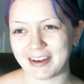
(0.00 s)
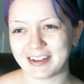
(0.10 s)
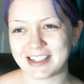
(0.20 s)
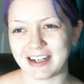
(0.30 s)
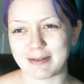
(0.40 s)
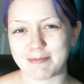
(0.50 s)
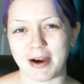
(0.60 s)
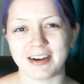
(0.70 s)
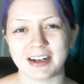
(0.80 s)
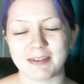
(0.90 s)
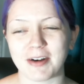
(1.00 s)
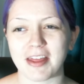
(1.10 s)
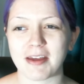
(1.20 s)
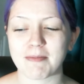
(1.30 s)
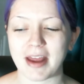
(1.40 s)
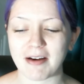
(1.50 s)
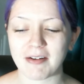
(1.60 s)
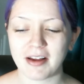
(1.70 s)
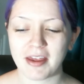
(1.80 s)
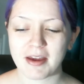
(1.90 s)
taking part in one of them now.
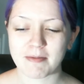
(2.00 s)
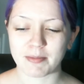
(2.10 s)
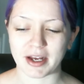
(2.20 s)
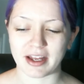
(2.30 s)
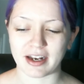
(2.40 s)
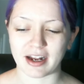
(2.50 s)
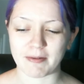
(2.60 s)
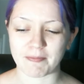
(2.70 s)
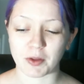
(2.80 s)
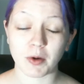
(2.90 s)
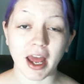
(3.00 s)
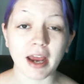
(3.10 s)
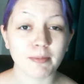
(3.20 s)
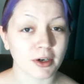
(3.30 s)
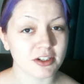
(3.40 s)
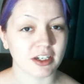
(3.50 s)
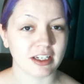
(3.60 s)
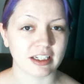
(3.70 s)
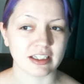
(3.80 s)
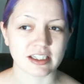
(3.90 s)
But the one I partook in,
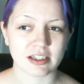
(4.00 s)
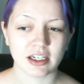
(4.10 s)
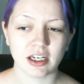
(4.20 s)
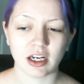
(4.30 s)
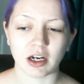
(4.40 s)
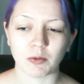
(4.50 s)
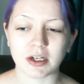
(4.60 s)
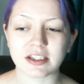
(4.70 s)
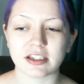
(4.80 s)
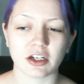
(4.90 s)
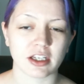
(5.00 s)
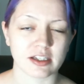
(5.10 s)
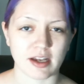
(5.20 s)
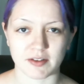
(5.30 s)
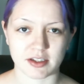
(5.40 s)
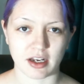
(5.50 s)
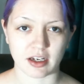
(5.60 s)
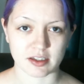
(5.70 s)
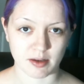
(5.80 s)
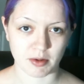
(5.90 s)
at least, wasn't nearly as devastating
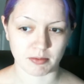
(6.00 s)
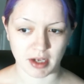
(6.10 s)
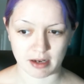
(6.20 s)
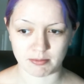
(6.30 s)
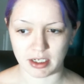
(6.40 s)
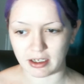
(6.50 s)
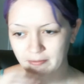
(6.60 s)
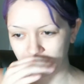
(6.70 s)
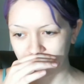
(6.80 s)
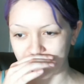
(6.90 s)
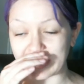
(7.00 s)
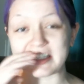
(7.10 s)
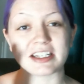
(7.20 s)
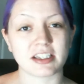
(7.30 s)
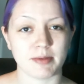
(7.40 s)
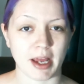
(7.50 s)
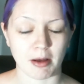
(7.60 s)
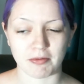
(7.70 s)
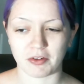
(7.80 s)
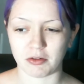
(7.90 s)
as some of them can be. The idea is to be
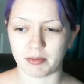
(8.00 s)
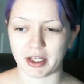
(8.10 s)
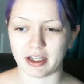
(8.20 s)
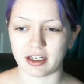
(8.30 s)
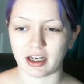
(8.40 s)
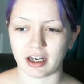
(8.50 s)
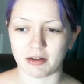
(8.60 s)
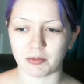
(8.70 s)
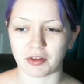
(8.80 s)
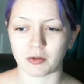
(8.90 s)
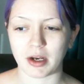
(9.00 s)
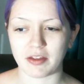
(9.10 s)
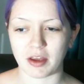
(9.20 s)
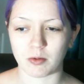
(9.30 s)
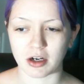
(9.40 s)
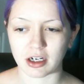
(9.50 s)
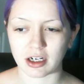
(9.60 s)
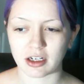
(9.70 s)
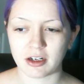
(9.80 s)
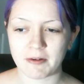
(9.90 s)
helpful, but with the way they
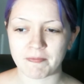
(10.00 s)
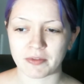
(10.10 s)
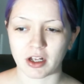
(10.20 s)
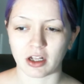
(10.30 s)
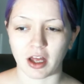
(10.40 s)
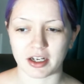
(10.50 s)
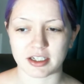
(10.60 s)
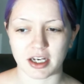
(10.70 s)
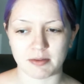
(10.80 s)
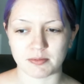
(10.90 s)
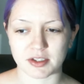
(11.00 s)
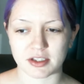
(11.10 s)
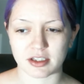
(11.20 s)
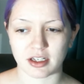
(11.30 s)
work, a lot of times